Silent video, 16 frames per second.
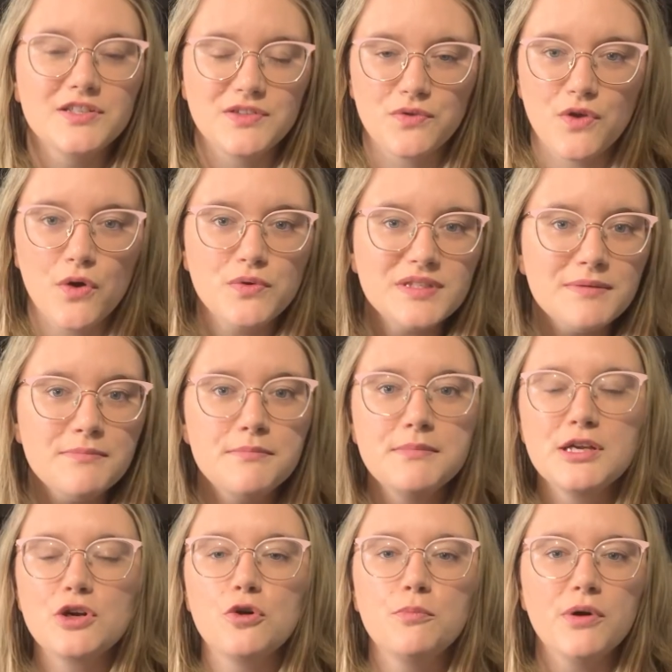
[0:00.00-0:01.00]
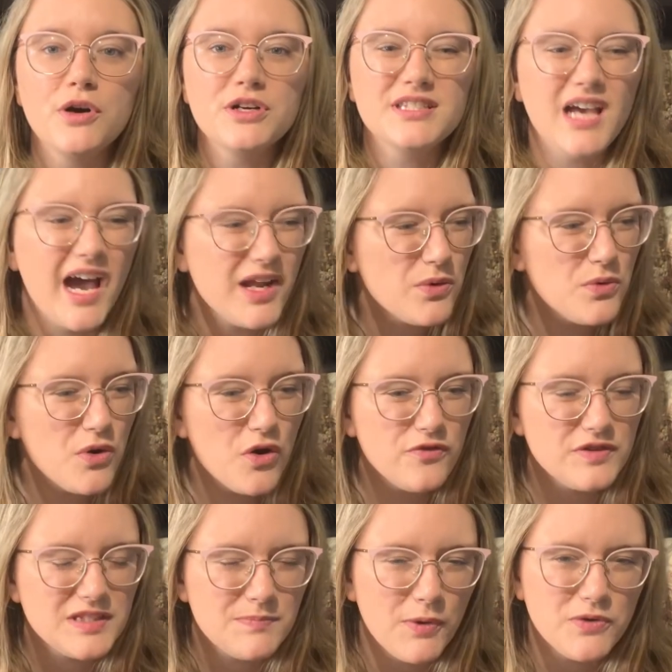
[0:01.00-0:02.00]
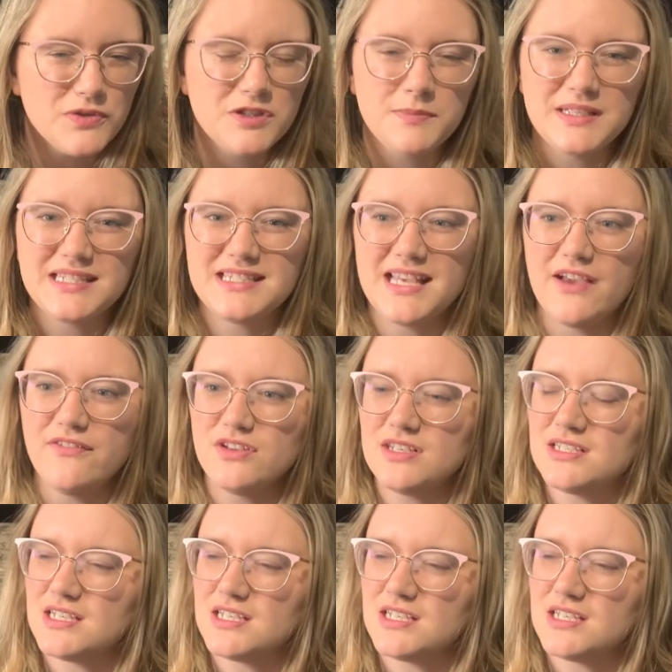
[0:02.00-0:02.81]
So those middle books, I don't know if it's supposed to be 7